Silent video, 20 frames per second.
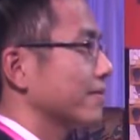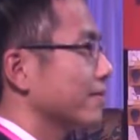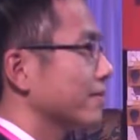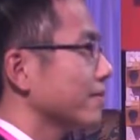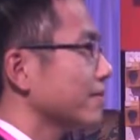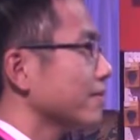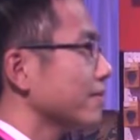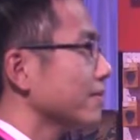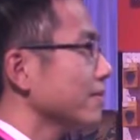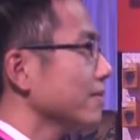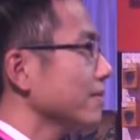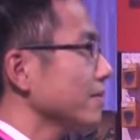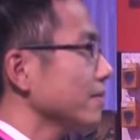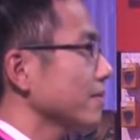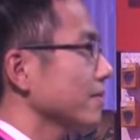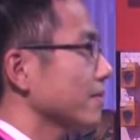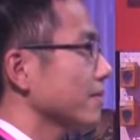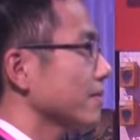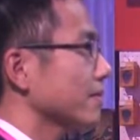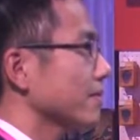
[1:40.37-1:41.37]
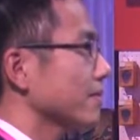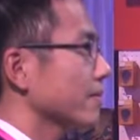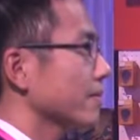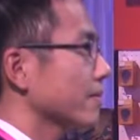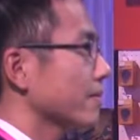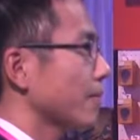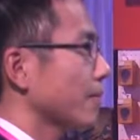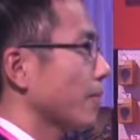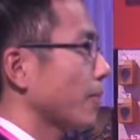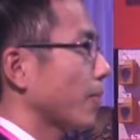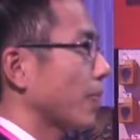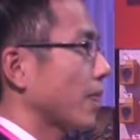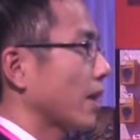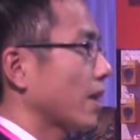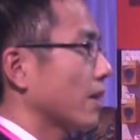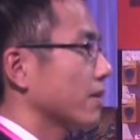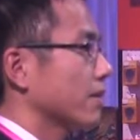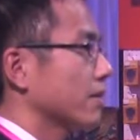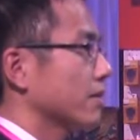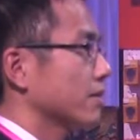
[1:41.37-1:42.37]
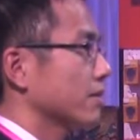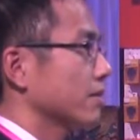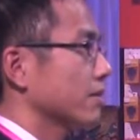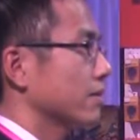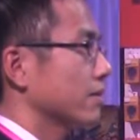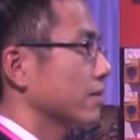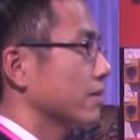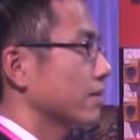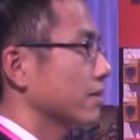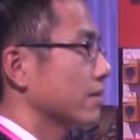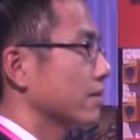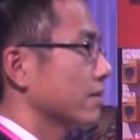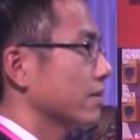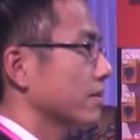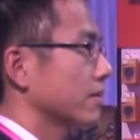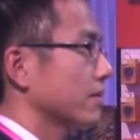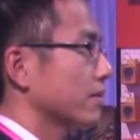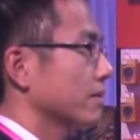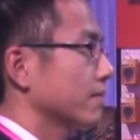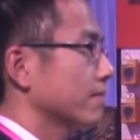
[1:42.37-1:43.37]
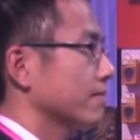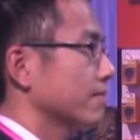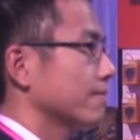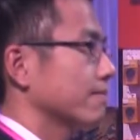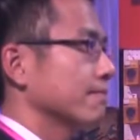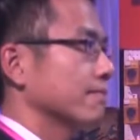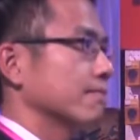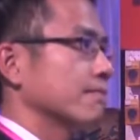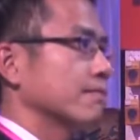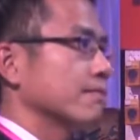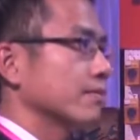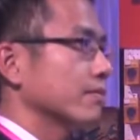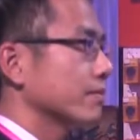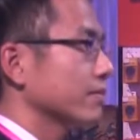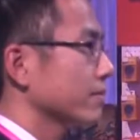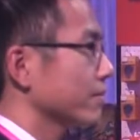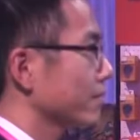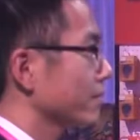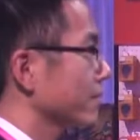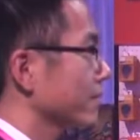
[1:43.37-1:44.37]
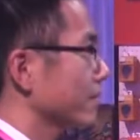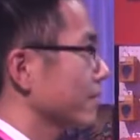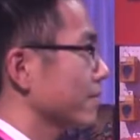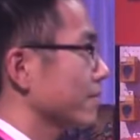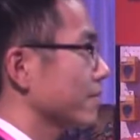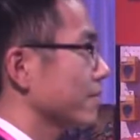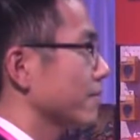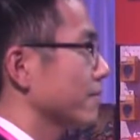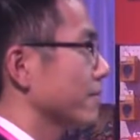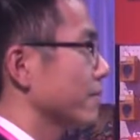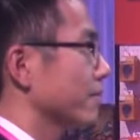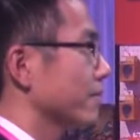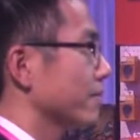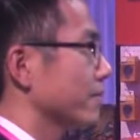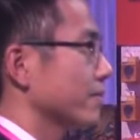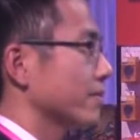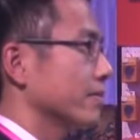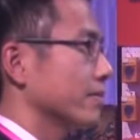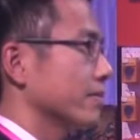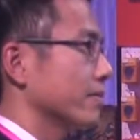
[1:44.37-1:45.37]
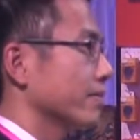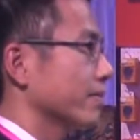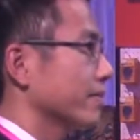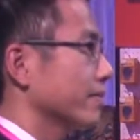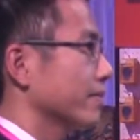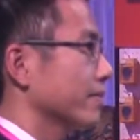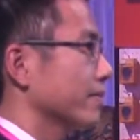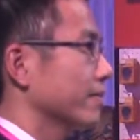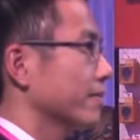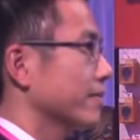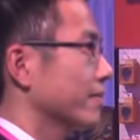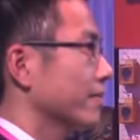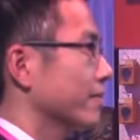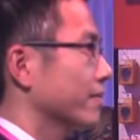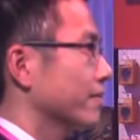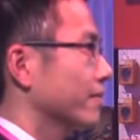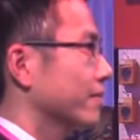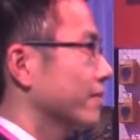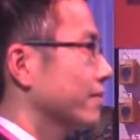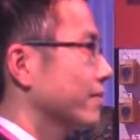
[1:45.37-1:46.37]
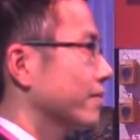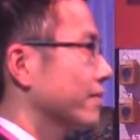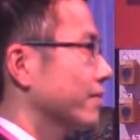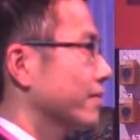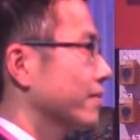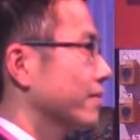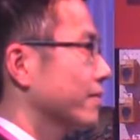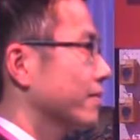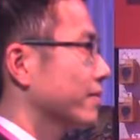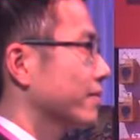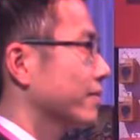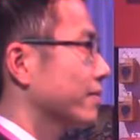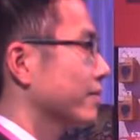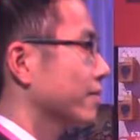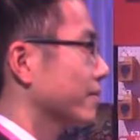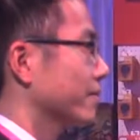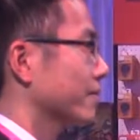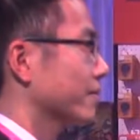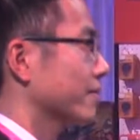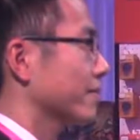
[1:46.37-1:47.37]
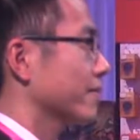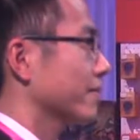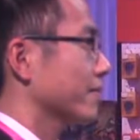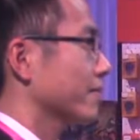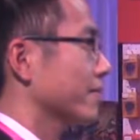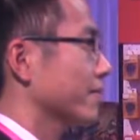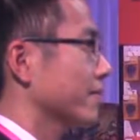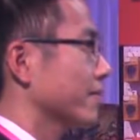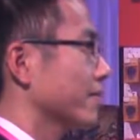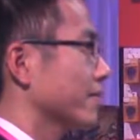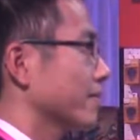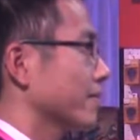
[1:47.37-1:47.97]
(silent)